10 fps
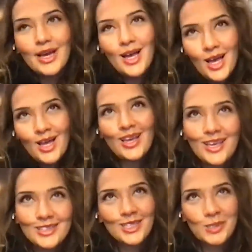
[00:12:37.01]
uh
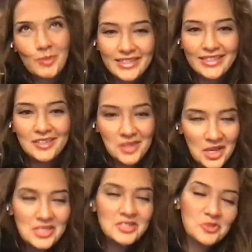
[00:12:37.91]
it's expected
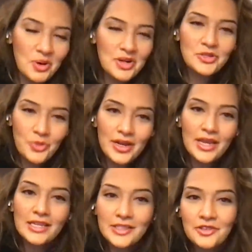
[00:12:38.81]
it's
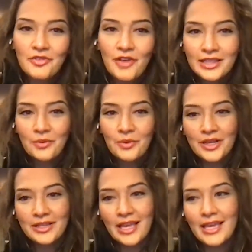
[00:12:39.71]
2020 so the fact that we're
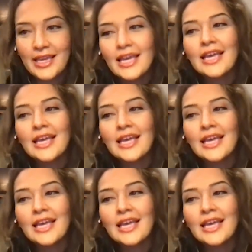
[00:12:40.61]
in like